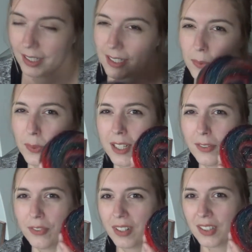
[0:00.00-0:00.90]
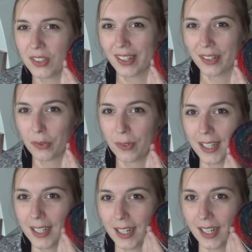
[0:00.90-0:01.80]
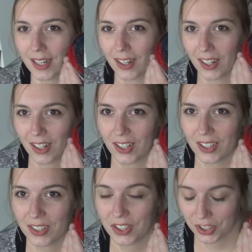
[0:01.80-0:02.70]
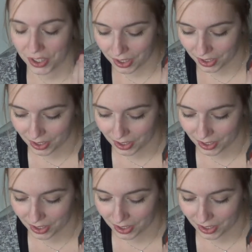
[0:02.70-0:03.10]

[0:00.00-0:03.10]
It's really fun to have really large